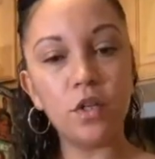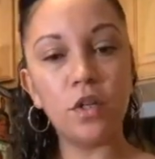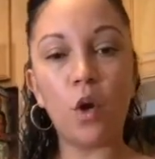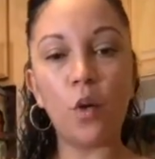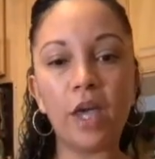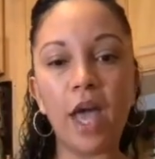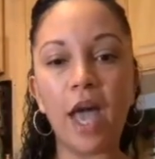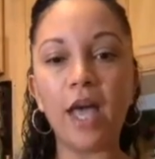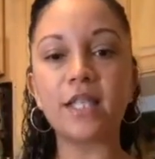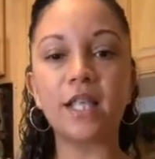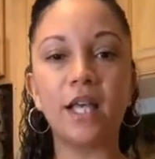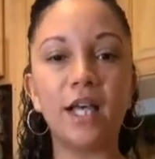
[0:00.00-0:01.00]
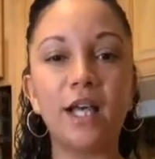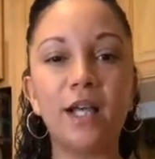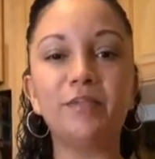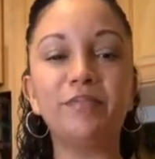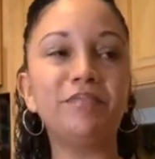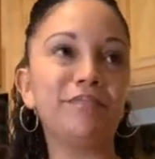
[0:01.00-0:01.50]
You know, it has
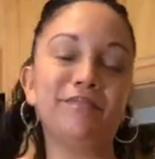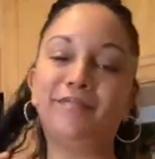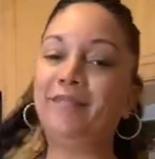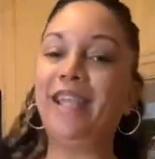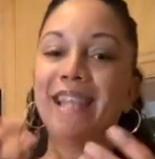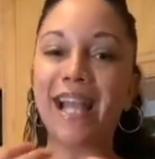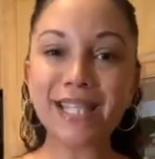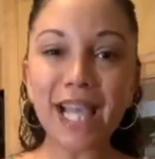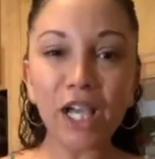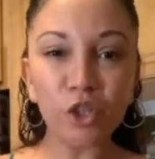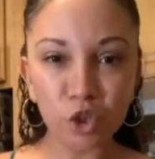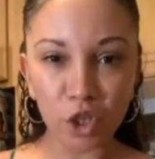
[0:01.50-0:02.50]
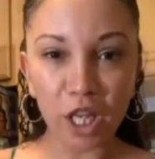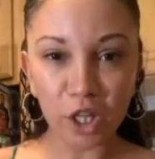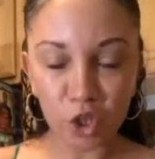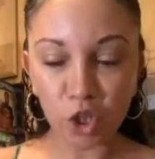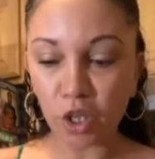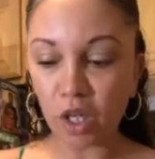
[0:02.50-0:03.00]
that texture
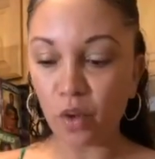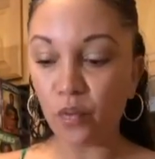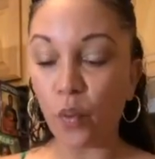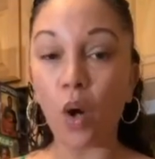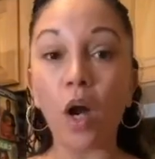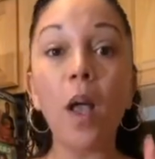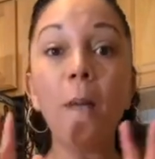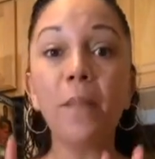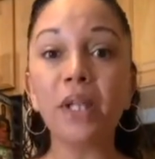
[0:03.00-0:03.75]
that you're looking for.